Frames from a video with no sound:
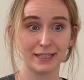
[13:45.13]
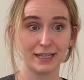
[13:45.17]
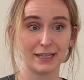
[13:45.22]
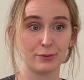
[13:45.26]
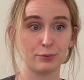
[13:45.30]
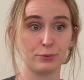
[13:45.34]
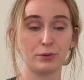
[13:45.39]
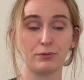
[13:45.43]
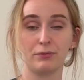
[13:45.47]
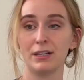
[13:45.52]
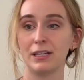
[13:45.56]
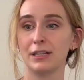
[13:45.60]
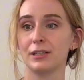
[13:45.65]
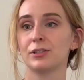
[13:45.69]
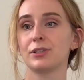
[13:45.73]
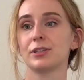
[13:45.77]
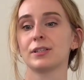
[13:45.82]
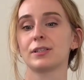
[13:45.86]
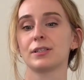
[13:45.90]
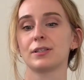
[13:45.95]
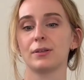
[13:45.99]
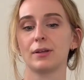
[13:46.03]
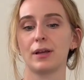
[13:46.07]
We really
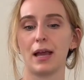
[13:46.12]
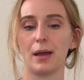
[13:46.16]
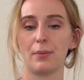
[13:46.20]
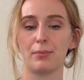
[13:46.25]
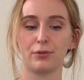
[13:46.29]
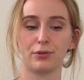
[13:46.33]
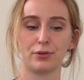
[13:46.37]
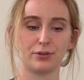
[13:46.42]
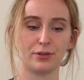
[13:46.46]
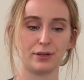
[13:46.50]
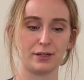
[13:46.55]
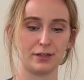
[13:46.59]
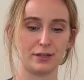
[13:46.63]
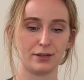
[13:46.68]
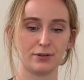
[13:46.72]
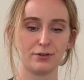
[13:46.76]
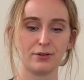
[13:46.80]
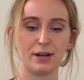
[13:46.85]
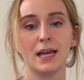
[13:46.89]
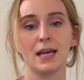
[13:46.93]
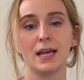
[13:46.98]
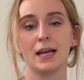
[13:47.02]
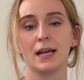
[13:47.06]
just, I put her in the
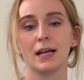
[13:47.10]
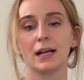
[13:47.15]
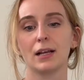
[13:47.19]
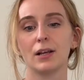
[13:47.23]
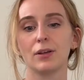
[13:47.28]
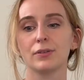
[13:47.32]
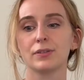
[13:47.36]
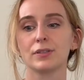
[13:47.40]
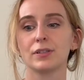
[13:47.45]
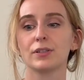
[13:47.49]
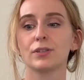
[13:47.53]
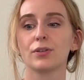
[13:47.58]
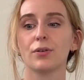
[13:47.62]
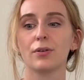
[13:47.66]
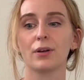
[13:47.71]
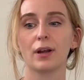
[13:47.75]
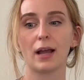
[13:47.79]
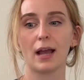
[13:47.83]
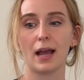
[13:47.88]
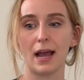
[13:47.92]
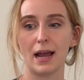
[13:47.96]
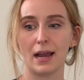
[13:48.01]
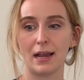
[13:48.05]
crate, closed the door,
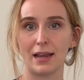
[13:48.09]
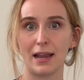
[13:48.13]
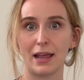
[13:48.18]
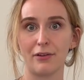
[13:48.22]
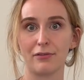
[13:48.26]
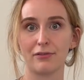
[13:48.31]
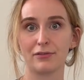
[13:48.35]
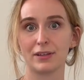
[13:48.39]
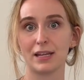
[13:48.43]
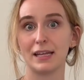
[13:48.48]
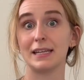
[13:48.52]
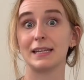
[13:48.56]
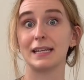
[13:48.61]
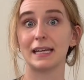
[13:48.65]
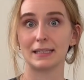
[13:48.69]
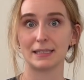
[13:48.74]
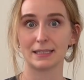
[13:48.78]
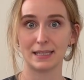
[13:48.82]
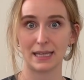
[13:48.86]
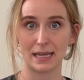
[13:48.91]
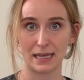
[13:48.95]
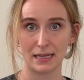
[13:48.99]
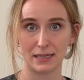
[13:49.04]
I left, and
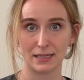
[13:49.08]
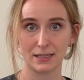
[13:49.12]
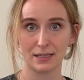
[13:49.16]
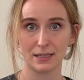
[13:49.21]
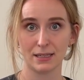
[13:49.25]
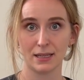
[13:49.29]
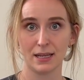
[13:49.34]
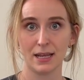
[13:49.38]
that's it.